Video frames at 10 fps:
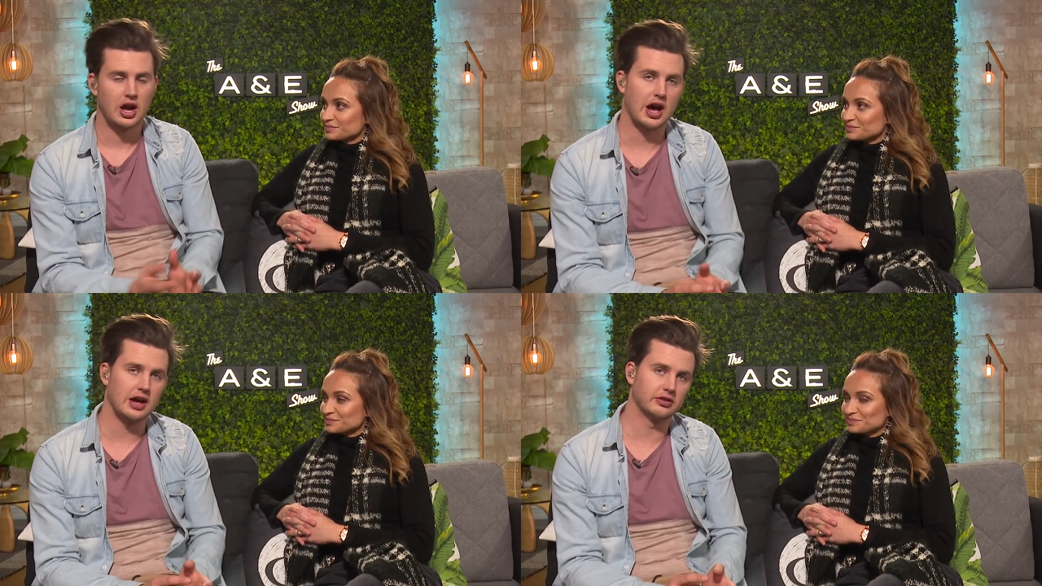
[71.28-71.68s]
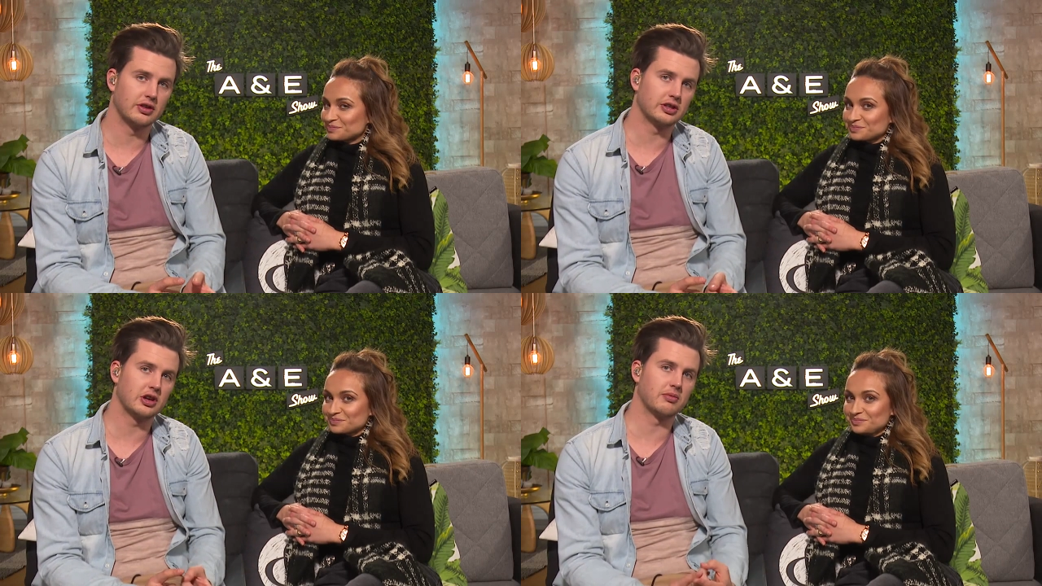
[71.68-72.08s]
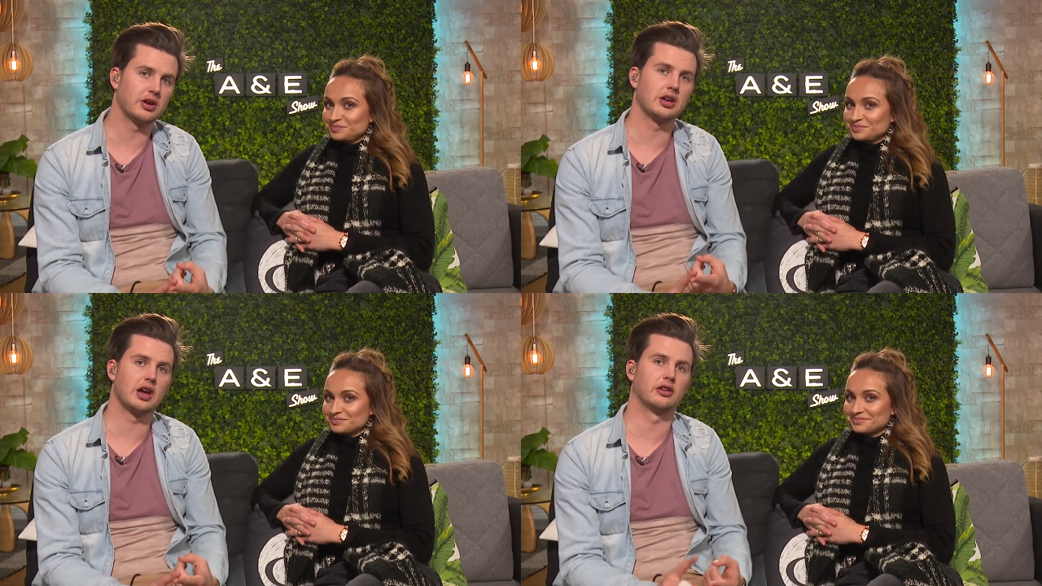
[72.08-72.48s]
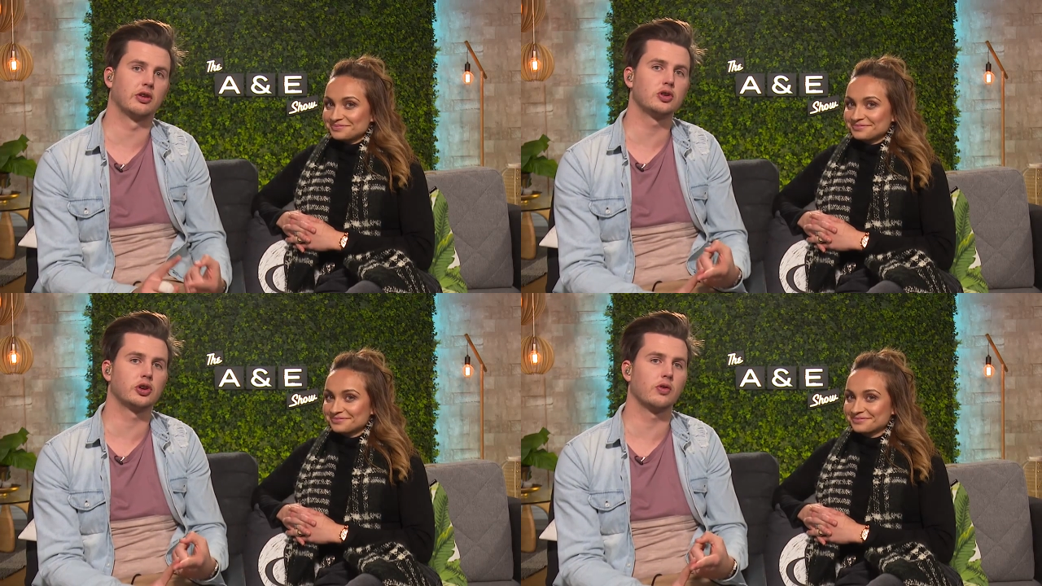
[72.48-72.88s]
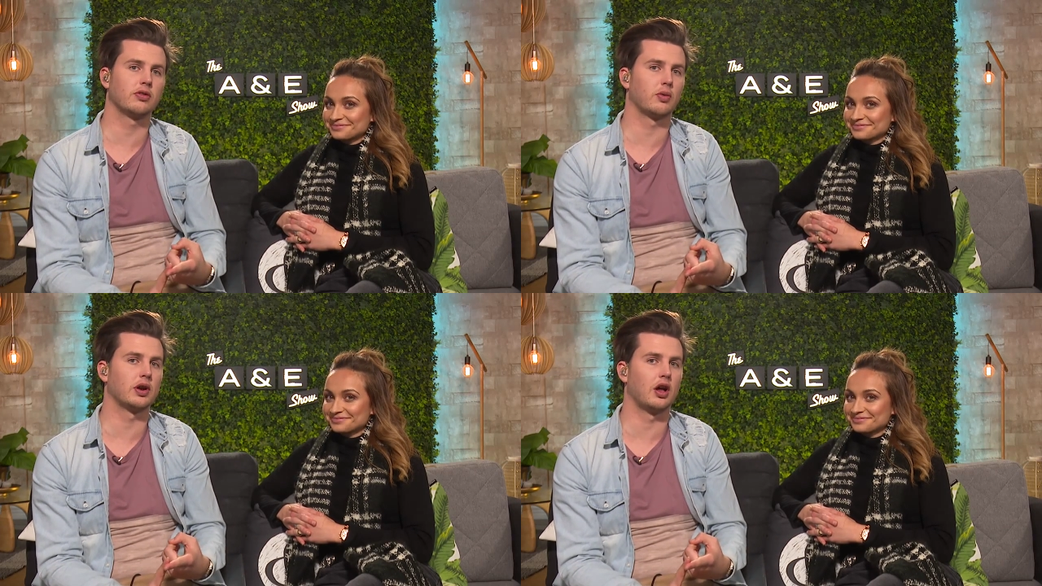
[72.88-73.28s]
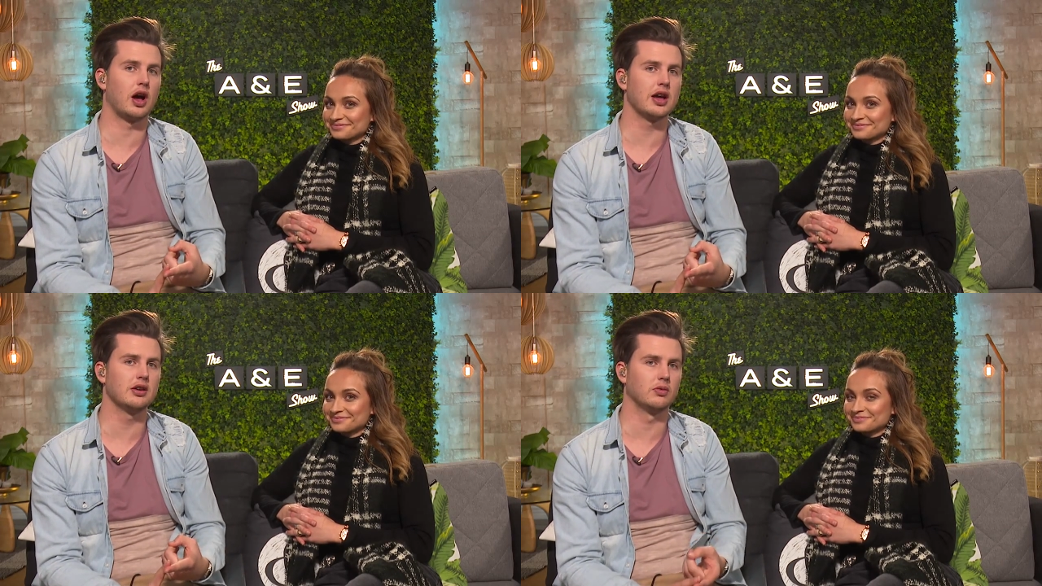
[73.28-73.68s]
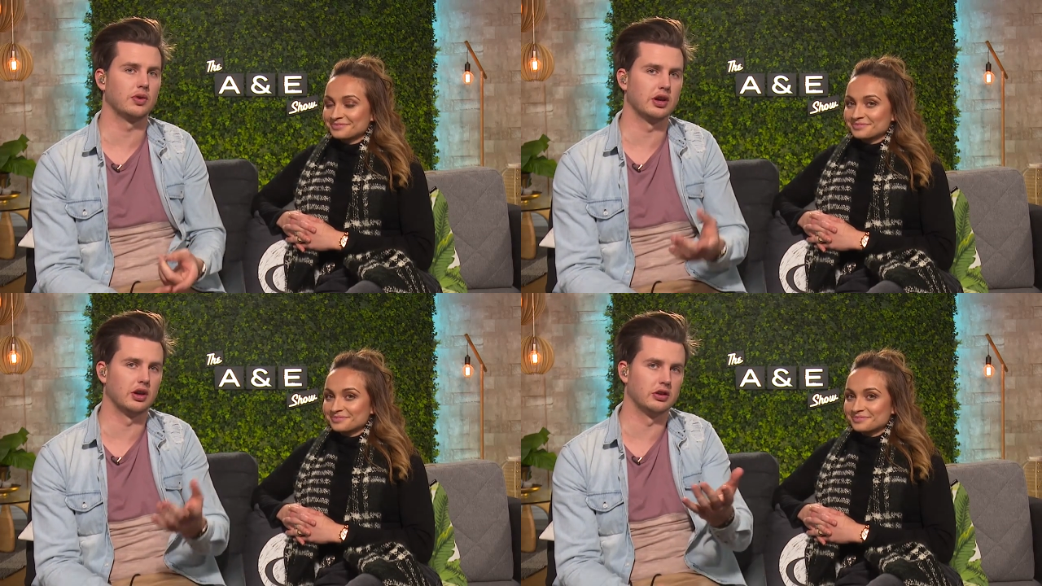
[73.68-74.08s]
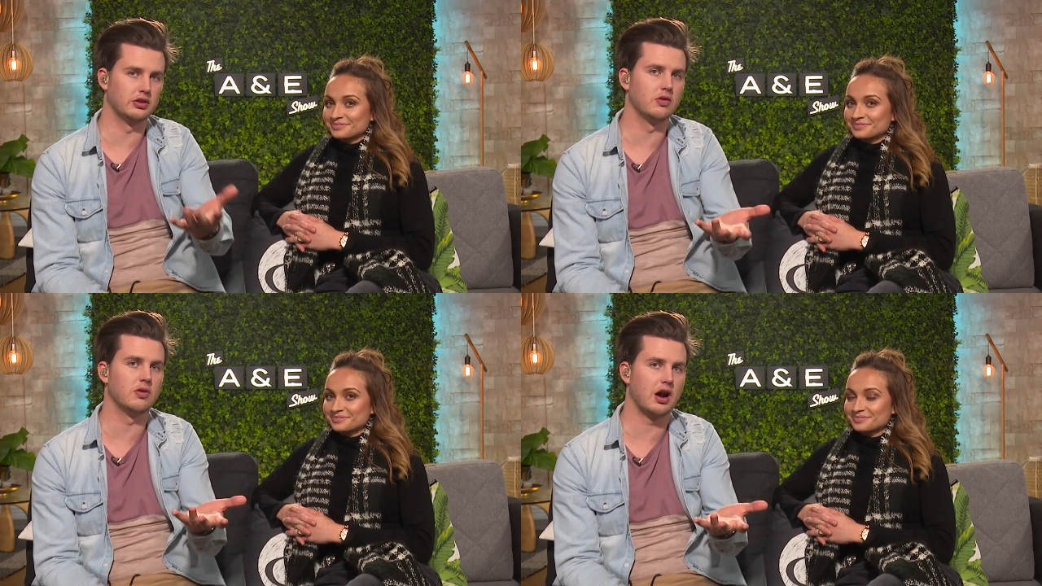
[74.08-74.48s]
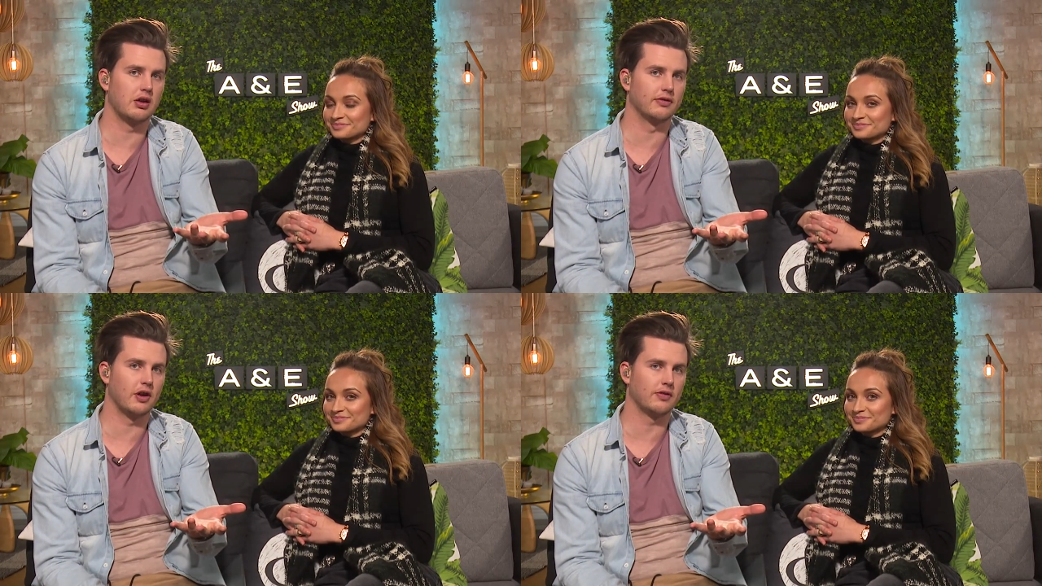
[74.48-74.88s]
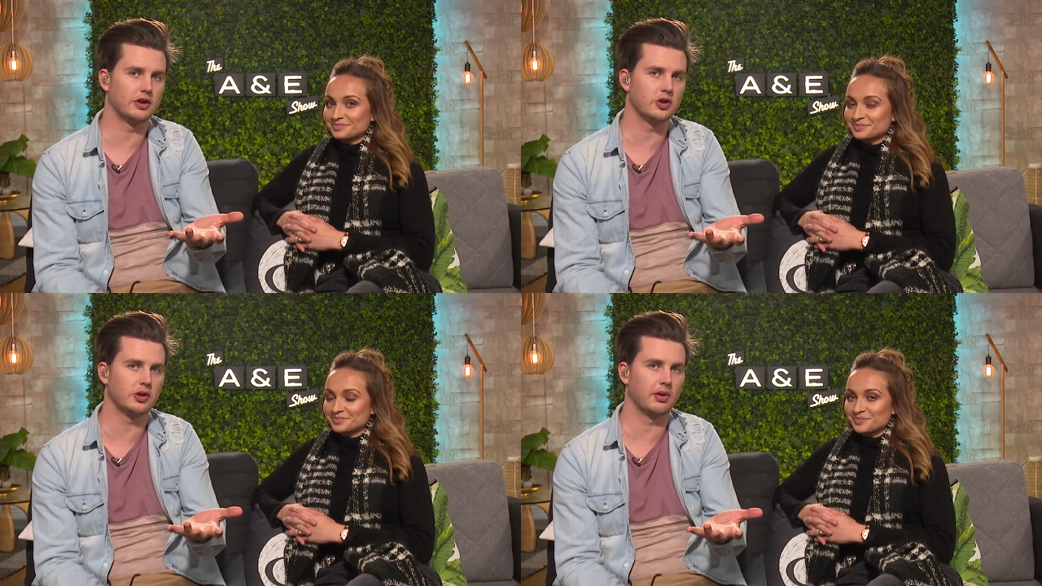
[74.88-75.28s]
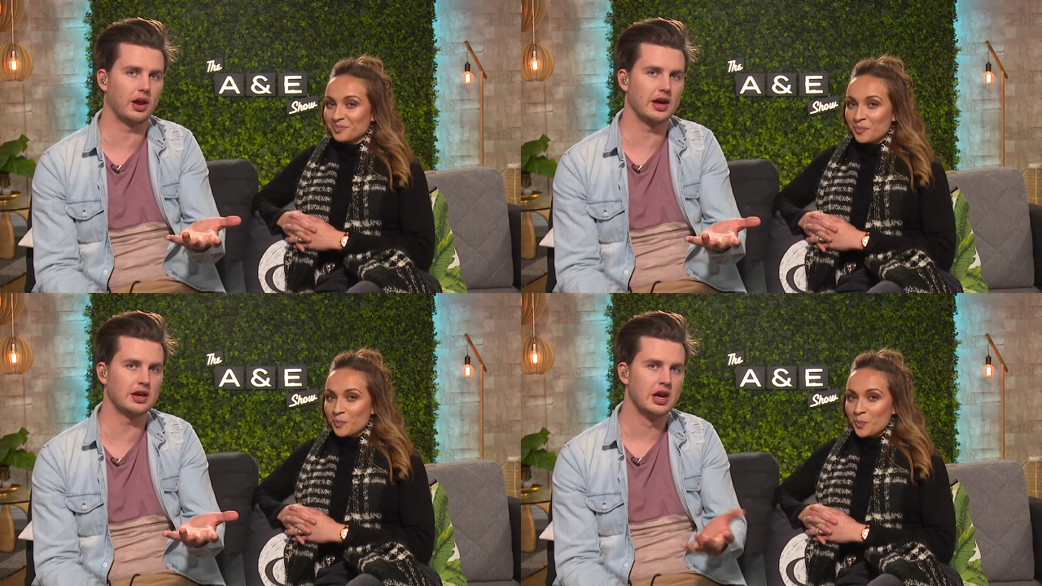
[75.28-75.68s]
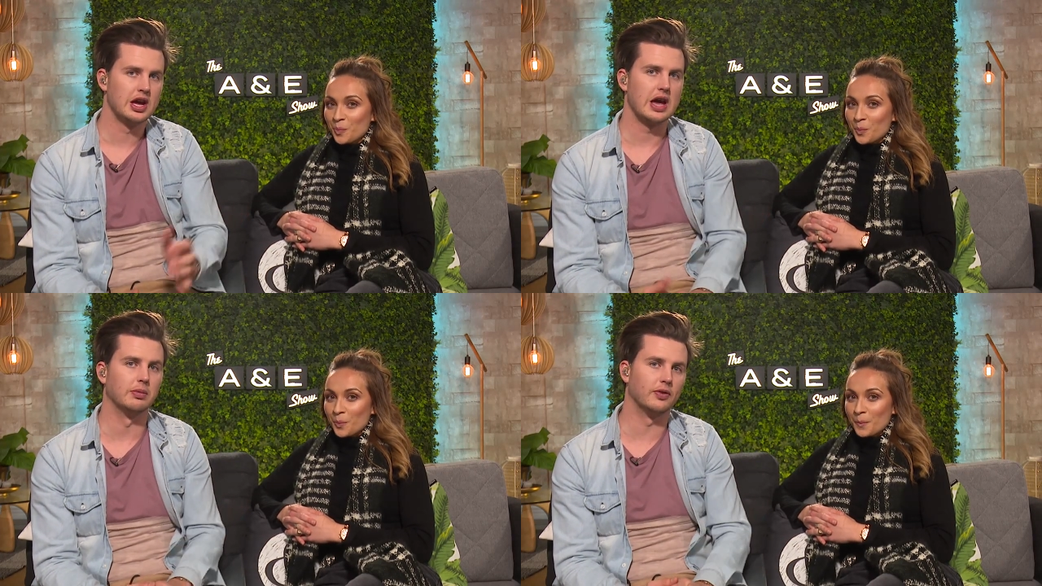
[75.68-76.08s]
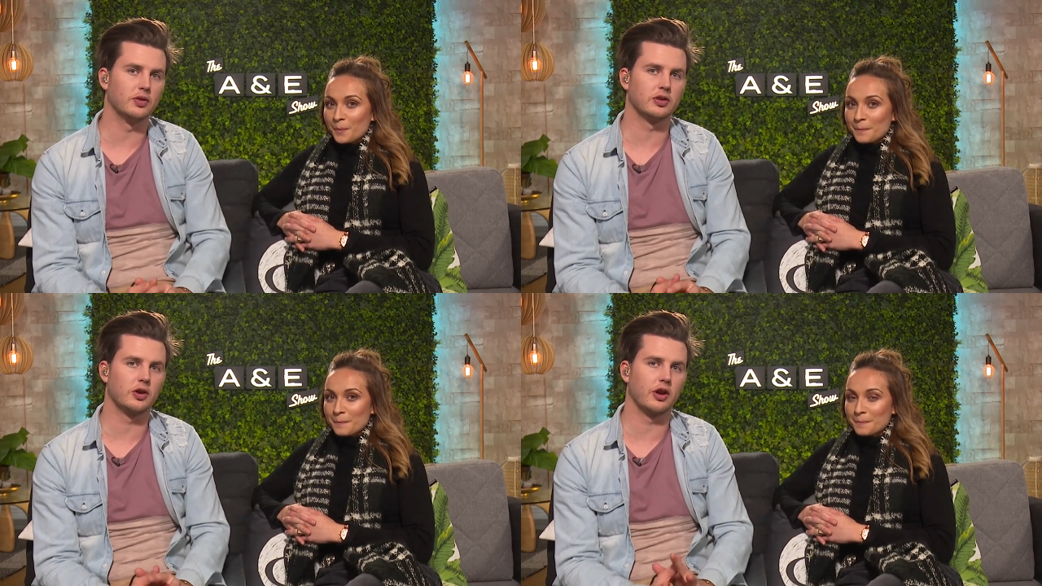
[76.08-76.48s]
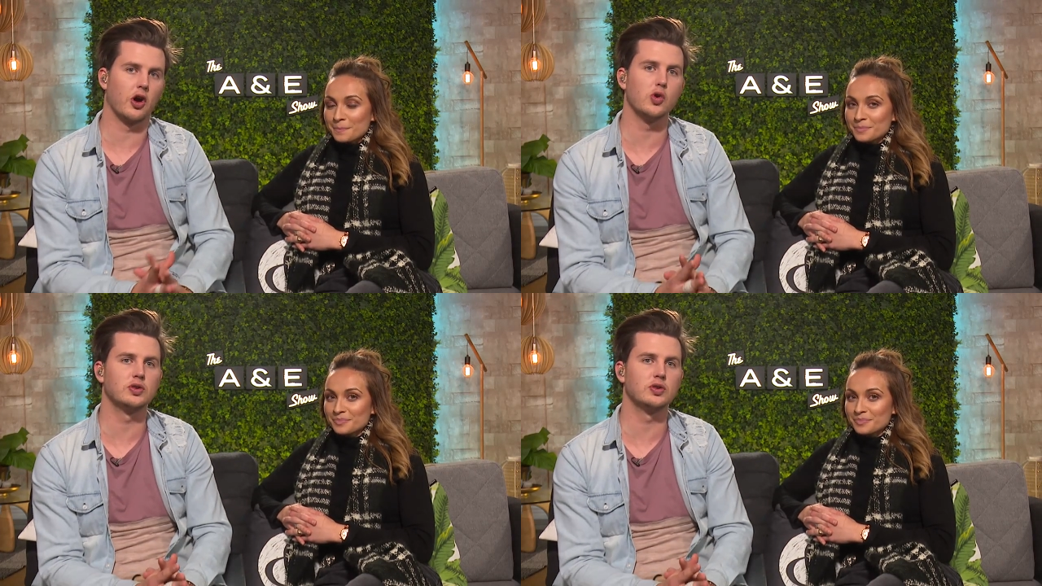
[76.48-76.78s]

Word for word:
Speaker 1: Uh, so there's going to be a two truths, one lie, where you are involved and you can play. And we've also got a Who